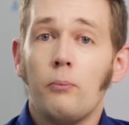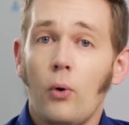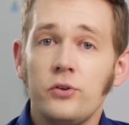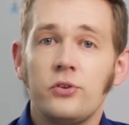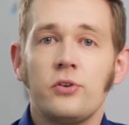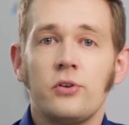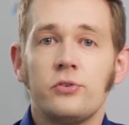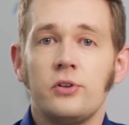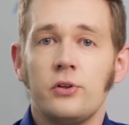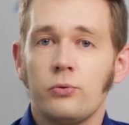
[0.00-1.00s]
poises us
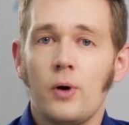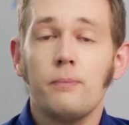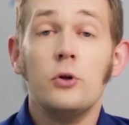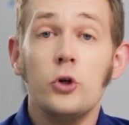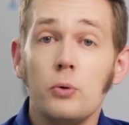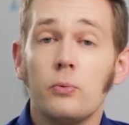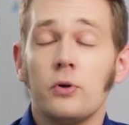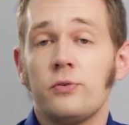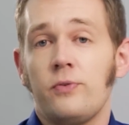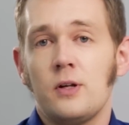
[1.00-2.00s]
to disrupt
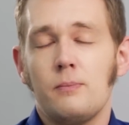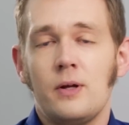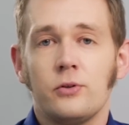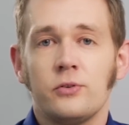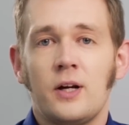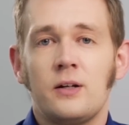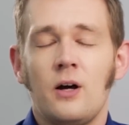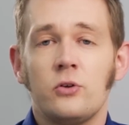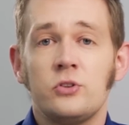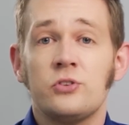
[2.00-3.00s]
numerous fundamental
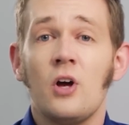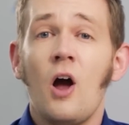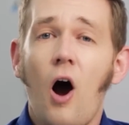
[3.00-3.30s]
technologies